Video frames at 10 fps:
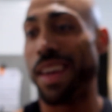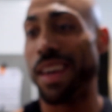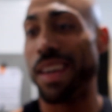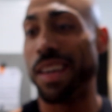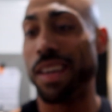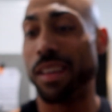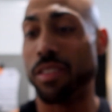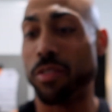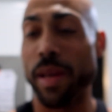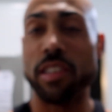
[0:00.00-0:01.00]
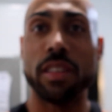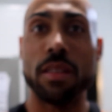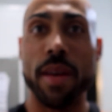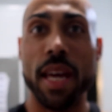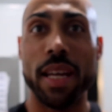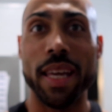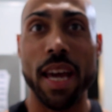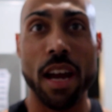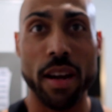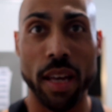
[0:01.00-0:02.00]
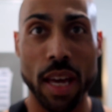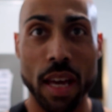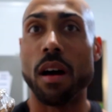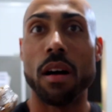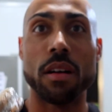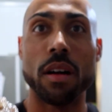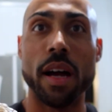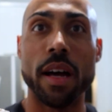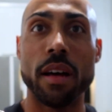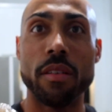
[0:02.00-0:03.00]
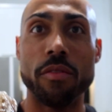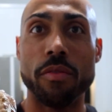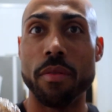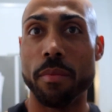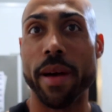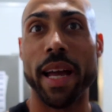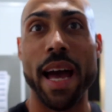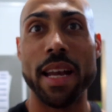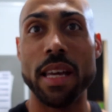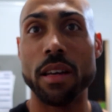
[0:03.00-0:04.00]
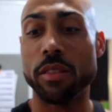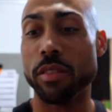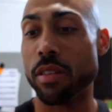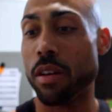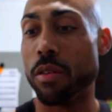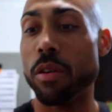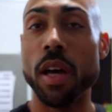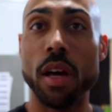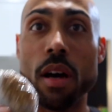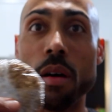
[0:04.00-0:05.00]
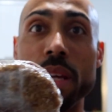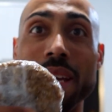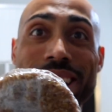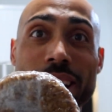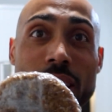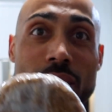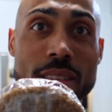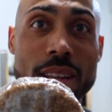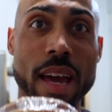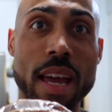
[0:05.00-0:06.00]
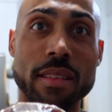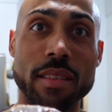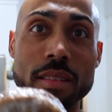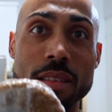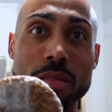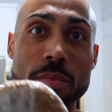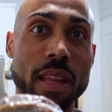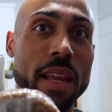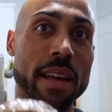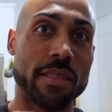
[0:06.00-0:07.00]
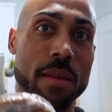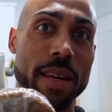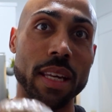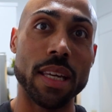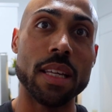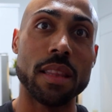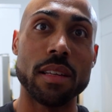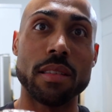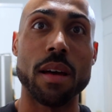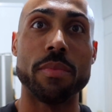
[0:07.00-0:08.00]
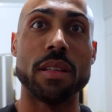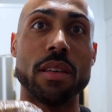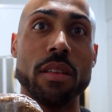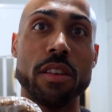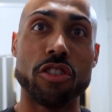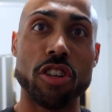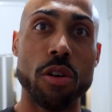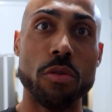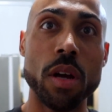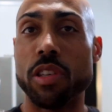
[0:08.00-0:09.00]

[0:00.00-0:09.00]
a specially made carrot in honor of my guy Neil. So I'll be eating this tonight since this will be the last time I can eat this up until the show.